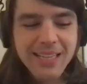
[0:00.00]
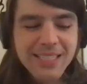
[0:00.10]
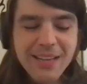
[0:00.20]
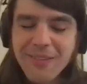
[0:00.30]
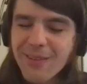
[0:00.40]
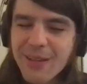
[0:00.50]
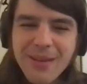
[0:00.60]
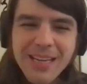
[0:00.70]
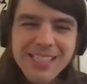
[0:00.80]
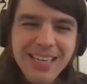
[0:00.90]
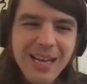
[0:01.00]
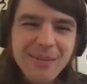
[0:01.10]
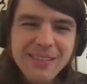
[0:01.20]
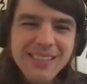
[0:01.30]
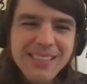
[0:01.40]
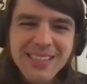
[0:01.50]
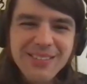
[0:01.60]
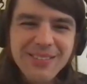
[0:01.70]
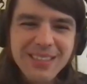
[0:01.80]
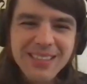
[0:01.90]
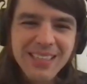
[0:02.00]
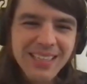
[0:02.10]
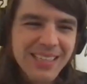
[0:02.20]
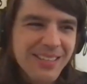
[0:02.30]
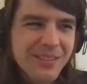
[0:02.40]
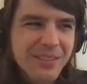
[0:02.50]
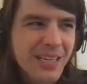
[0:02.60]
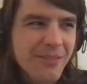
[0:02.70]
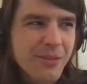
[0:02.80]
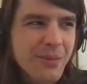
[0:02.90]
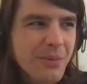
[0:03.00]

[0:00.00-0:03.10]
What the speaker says: Yeah. It's definitely where the magic happens, when you have two